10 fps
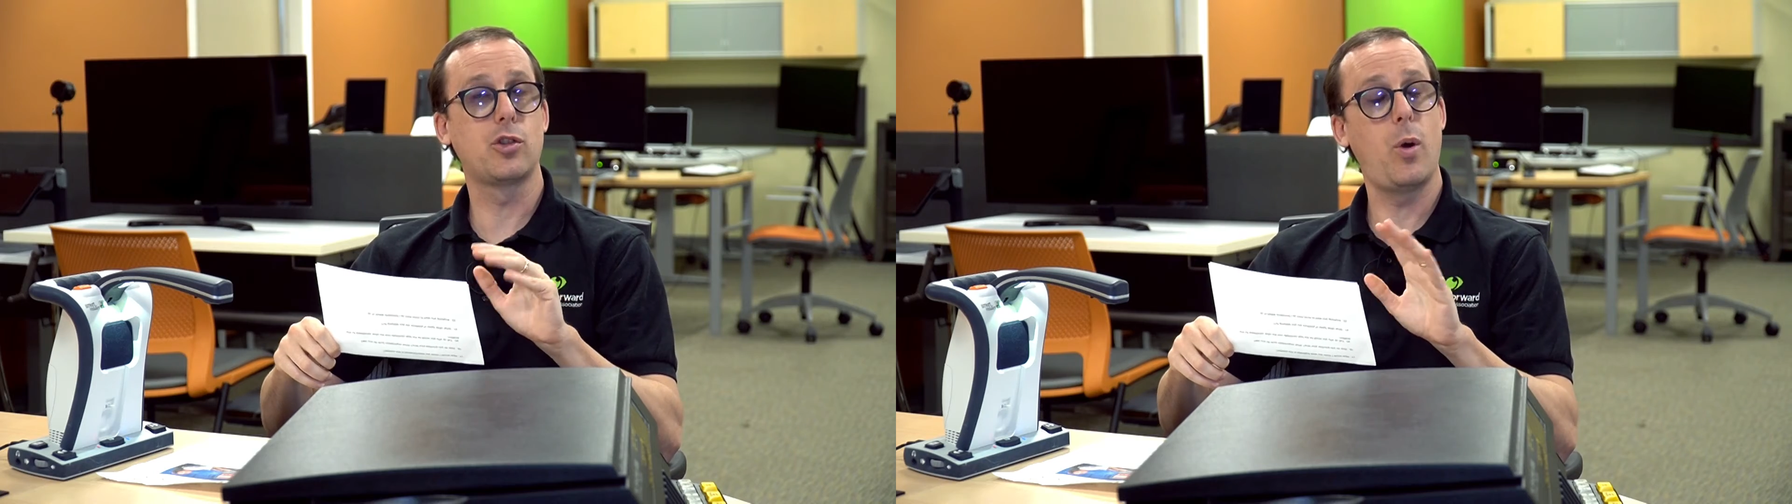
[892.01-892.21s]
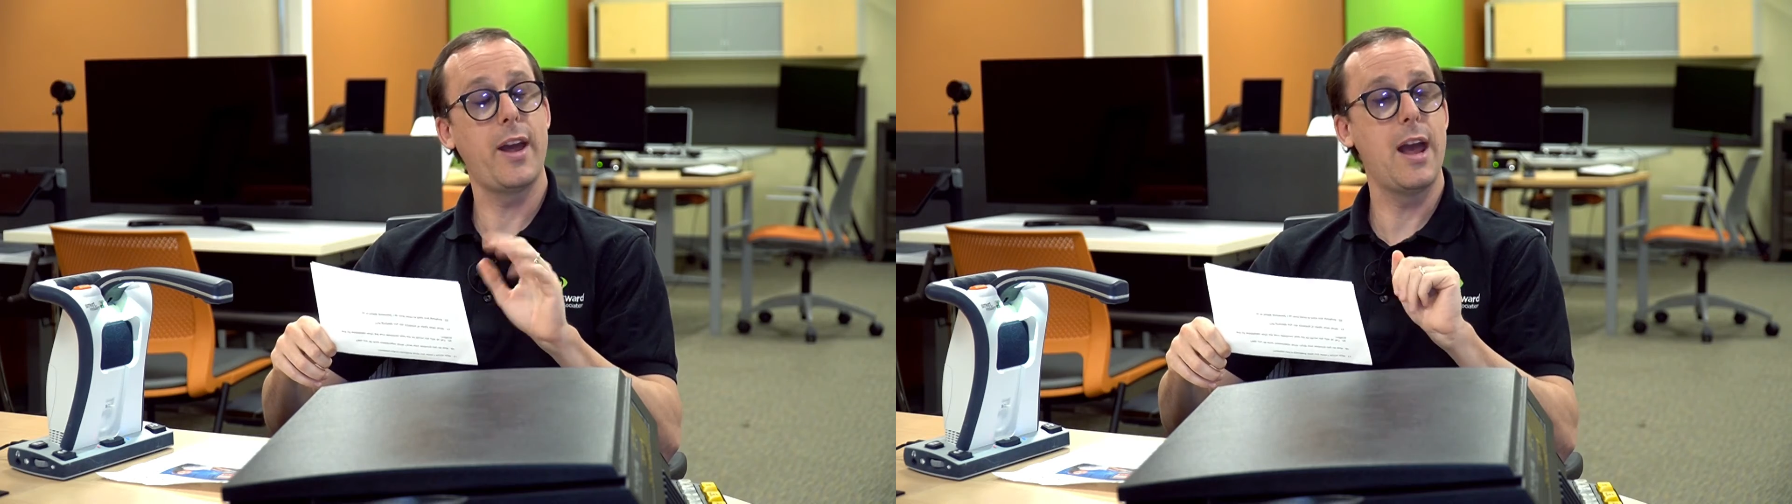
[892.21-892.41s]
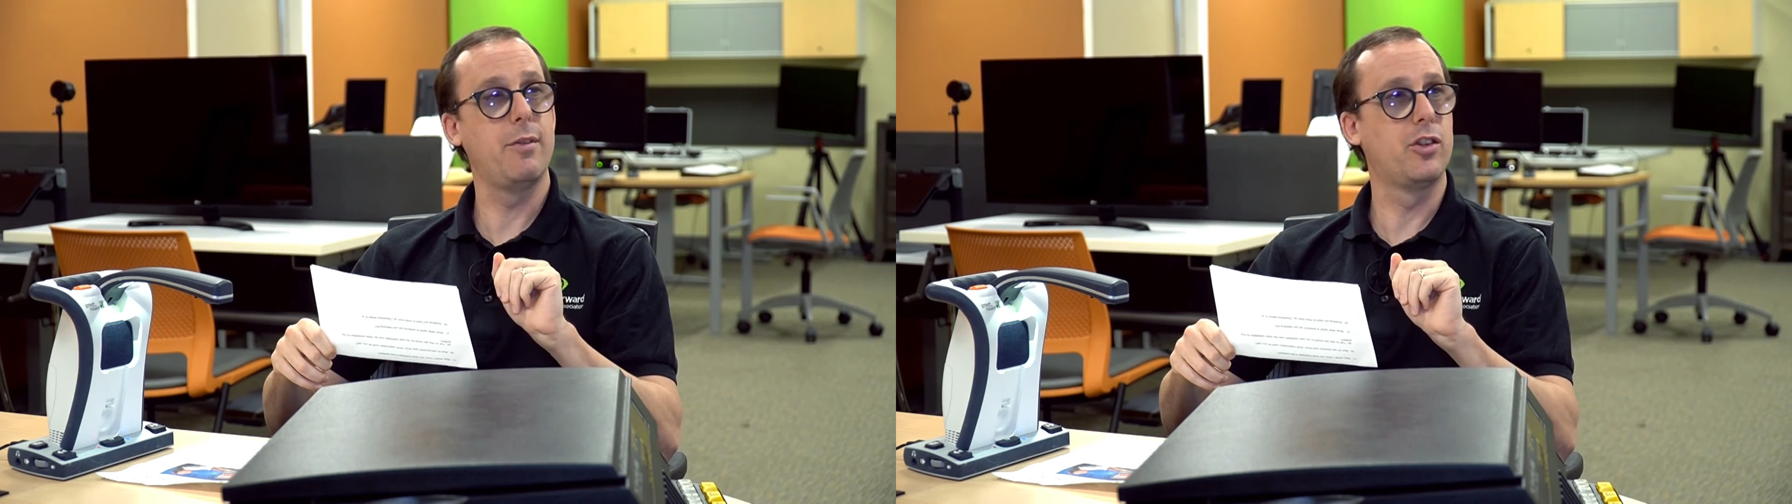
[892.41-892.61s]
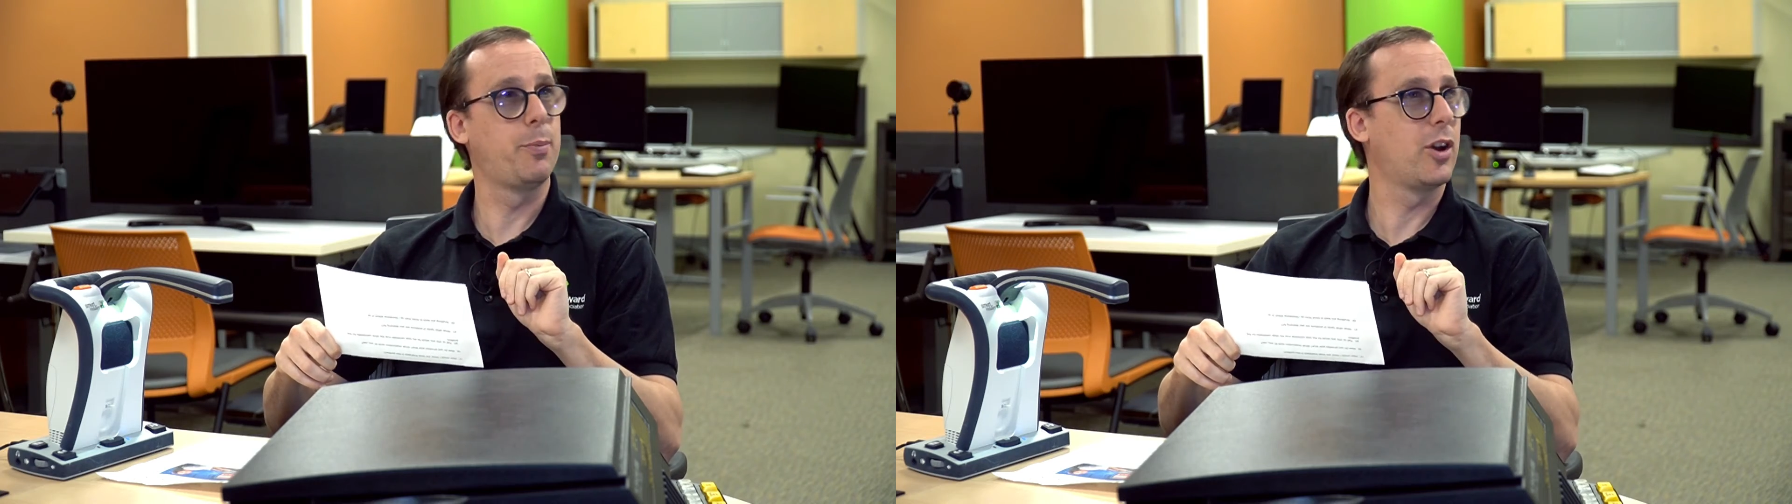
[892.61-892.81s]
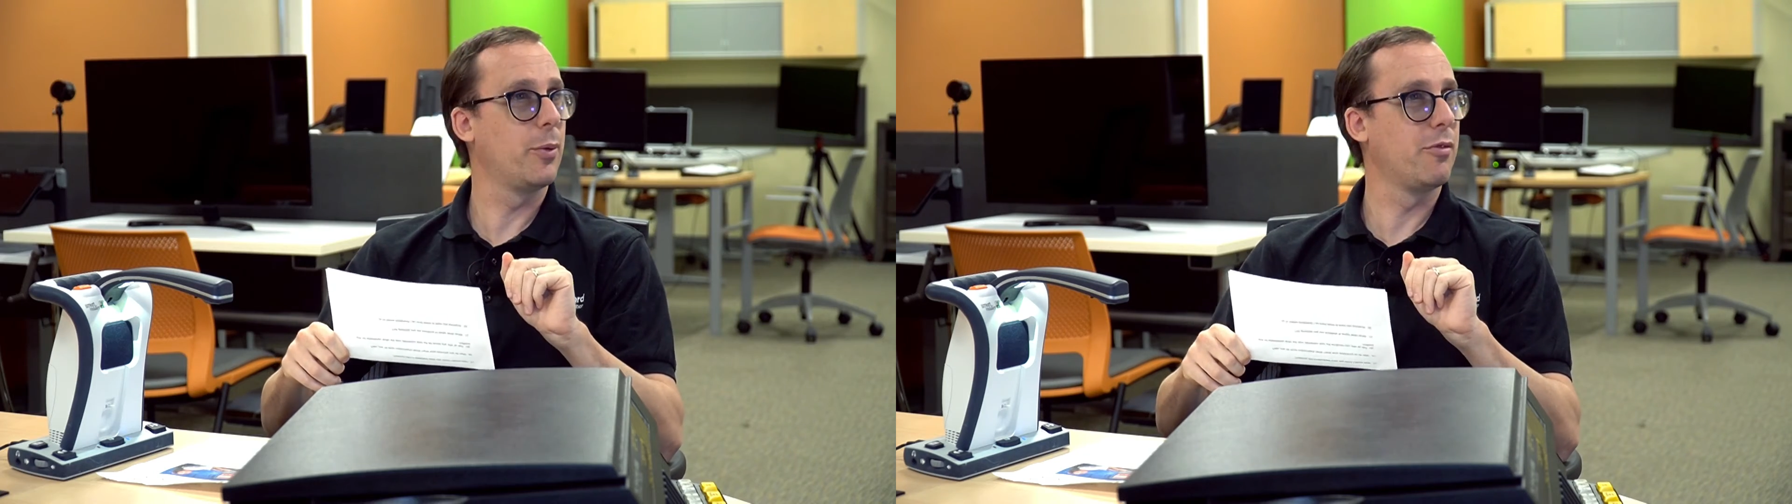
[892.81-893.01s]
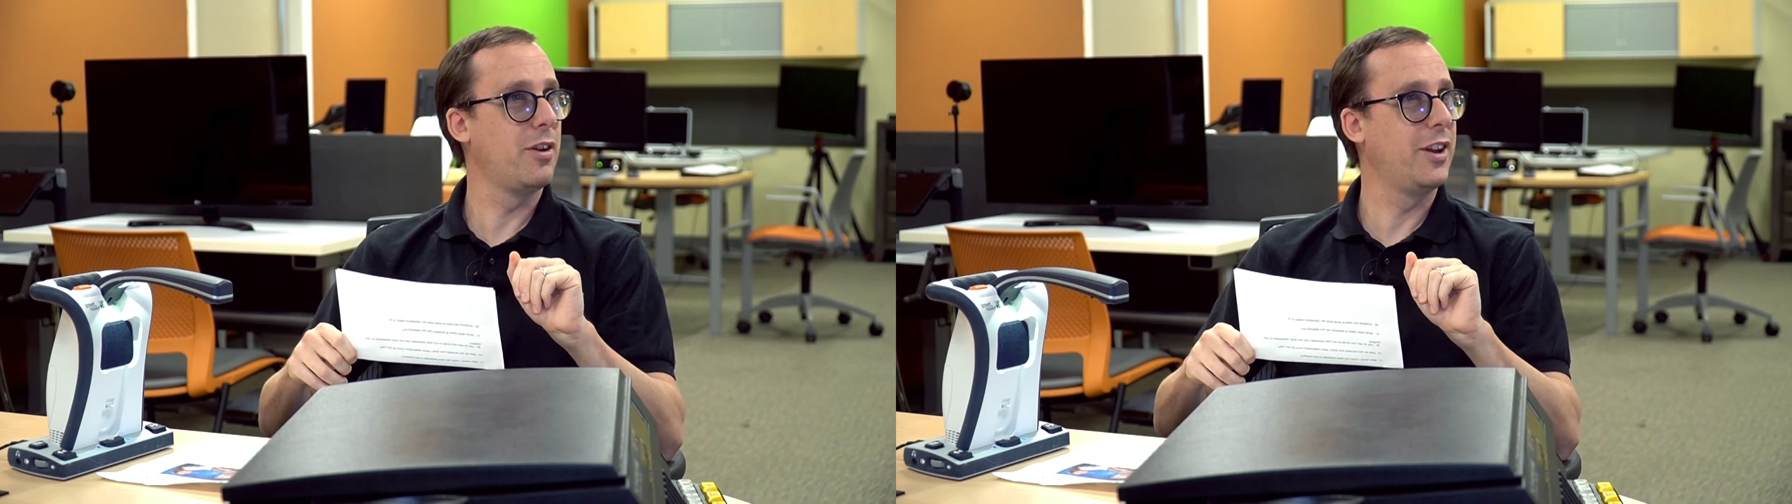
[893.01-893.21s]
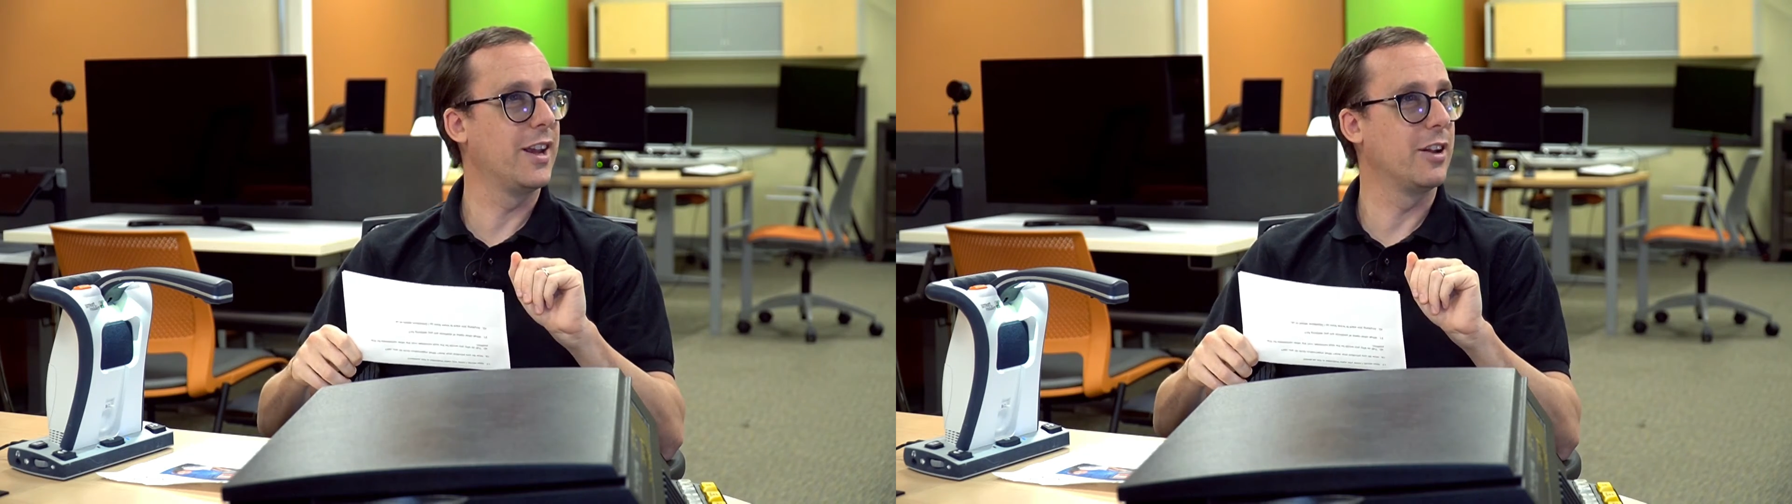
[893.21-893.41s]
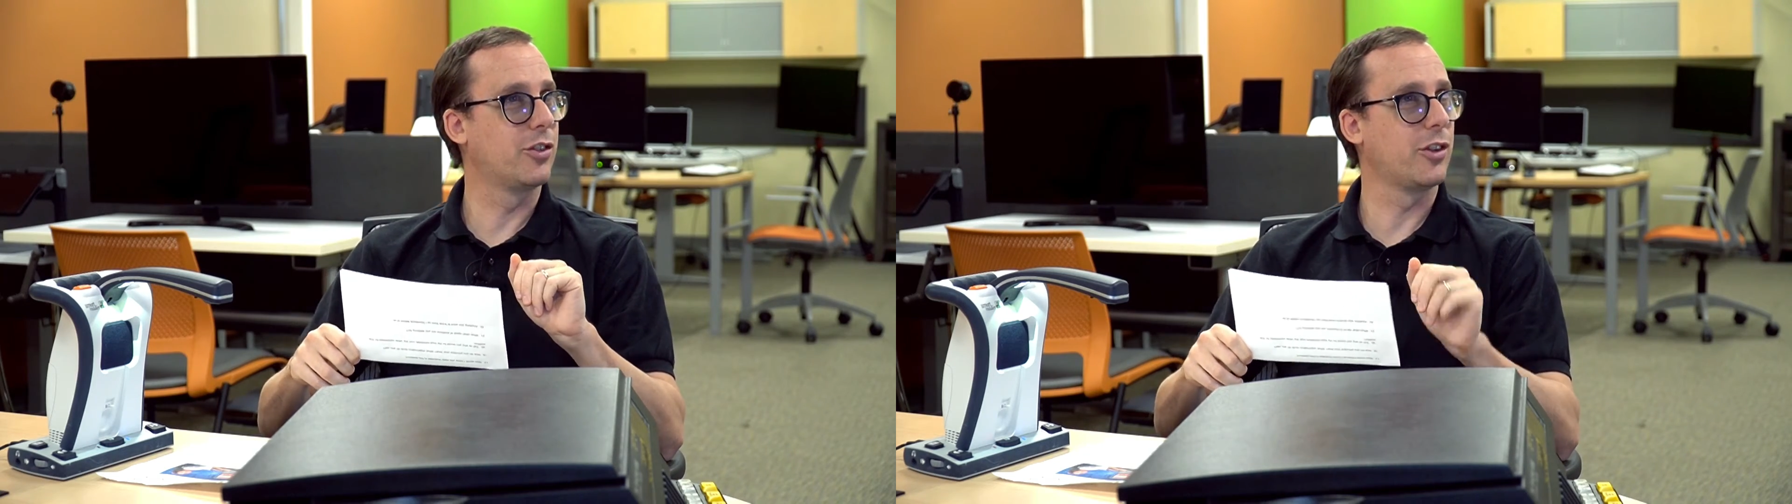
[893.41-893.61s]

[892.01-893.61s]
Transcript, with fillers: quite heavy to pick up it's the true. Reading Edge.